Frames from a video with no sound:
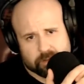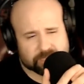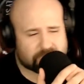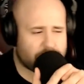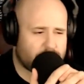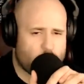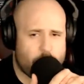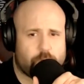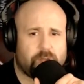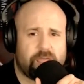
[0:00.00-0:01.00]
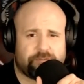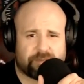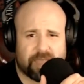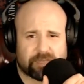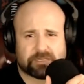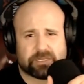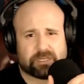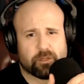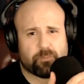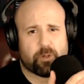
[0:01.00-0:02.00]
That's how the woke left acts,
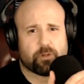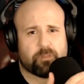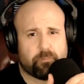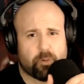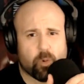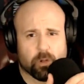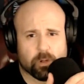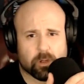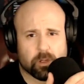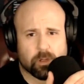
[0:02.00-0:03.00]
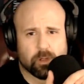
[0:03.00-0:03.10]
like they're part of the Borg.